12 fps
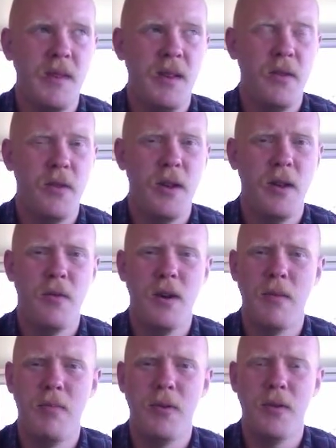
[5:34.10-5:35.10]
you're going to
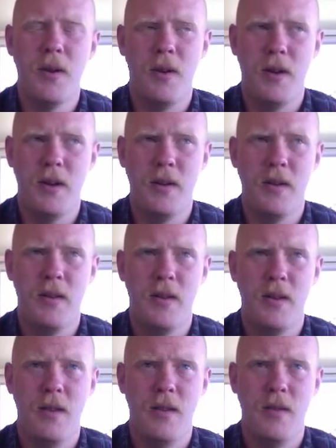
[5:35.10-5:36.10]
want to put on
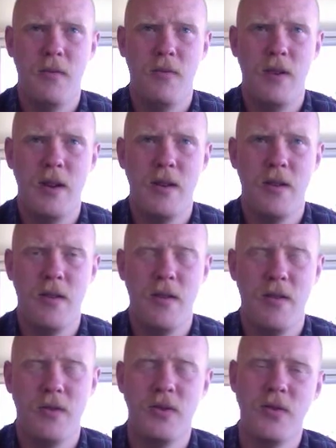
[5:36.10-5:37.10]
when
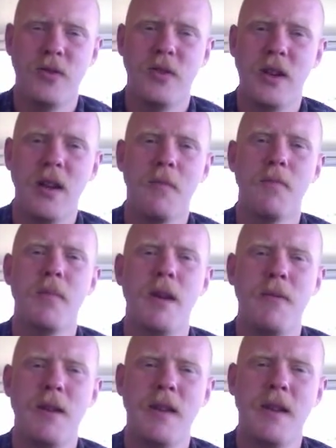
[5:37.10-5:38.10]
you're searching
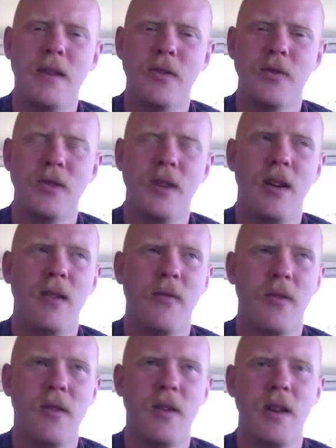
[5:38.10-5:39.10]
maybe in yourself
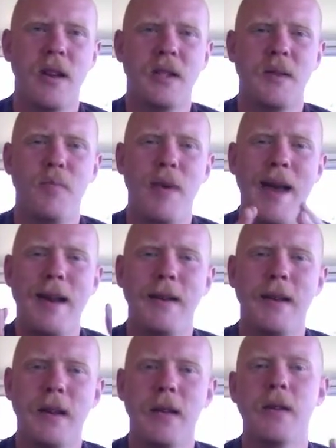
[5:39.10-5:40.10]
or
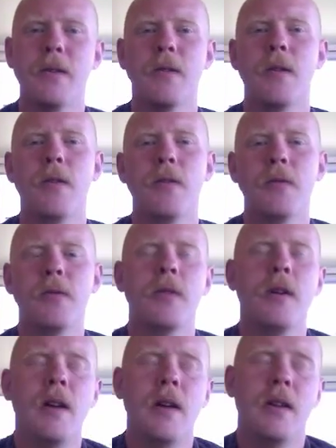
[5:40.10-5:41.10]
expanding your own
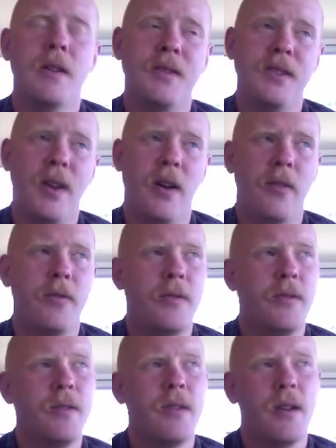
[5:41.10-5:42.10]
self.
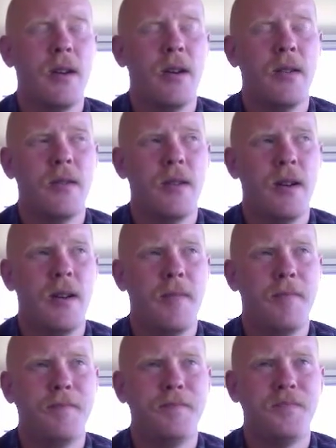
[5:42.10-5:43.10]
You know,
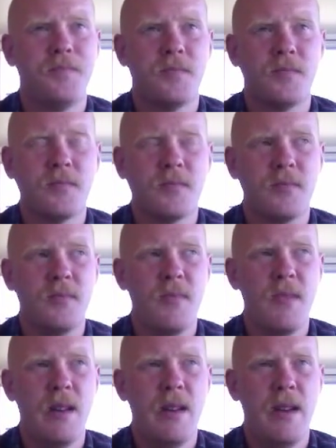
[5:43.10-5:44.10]

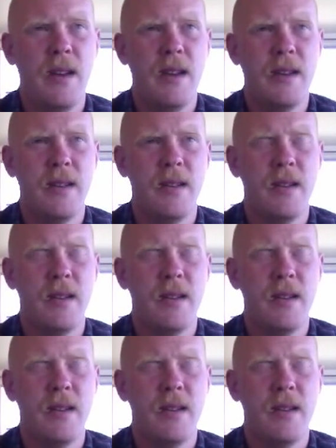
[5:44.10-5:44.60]
it